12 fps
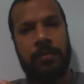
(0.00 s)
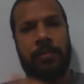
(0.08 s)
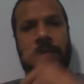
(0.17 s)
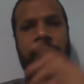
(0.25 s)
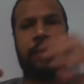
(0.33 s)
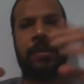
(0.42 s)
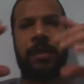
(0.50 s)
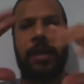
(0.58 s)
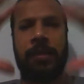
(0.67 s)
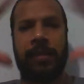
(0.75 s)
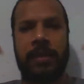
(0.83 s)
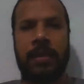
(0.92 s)
what's in the
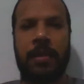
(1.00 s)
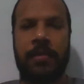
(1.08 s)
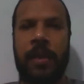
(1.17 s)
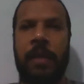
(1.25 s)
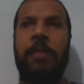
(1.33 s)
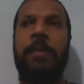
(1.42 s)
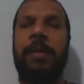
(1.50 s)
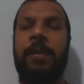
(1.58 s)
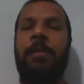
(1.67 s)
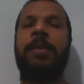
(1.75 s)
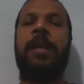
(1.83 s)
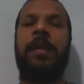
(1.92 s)
external environment and
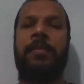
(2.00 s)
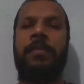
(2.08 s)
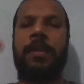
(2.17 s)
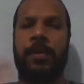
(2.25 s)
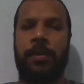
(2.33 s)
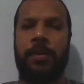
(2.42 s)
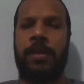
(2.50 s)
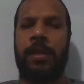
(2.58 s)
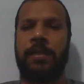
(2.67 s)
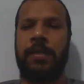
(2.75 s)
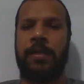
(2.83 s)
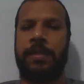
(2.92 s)
how it can affect your
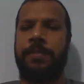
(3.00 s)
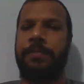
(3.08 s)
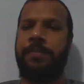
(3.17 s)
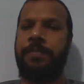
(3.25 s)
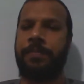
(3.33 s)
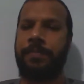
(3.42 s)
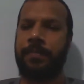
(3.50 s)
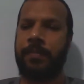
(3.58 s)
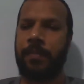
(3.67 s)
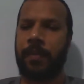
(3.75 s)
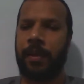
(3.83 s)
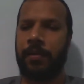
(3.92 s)
organization.
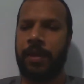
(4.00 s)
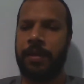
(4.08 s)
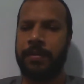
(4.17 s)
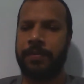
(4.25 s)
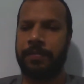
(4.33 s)
All right,